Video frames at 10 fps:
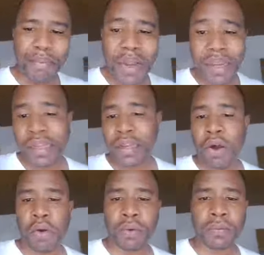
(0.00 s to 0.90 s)
it down.
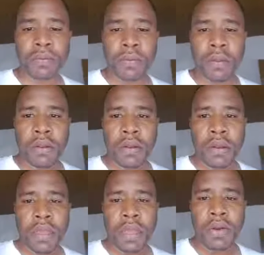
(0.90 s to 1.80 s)

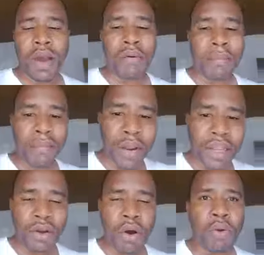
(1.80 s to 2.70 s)
I will breaking
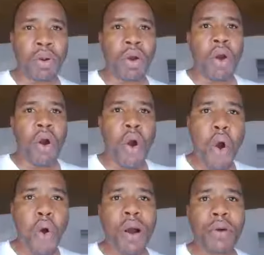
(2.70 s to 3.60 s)
down how
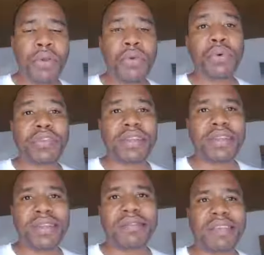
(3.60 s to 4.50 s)
are we using these
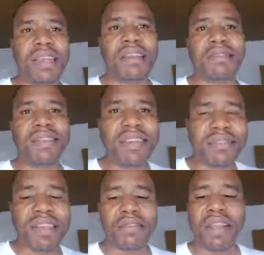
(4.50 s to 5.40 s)

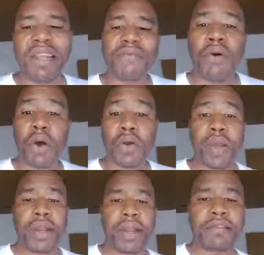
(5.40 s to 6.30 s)
things to live our
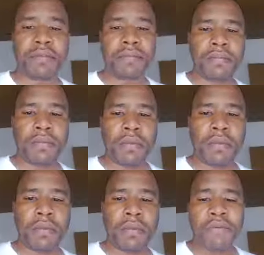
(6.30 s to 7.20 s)
greatness.
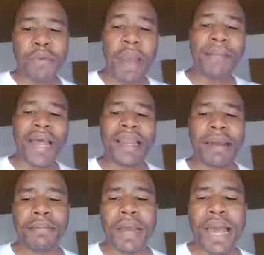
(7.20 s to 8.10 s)
And if we apply
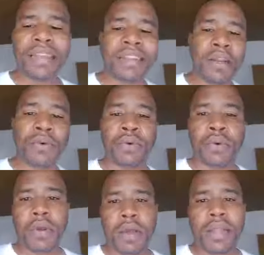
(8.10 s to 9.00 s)
them, I tell you
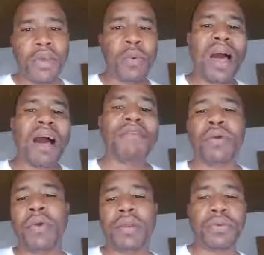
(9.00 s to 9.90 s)
that you will have a
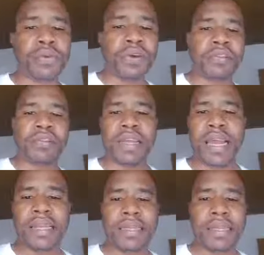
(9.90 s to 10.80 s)
great
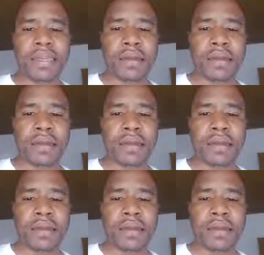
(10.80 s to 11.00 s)
2019.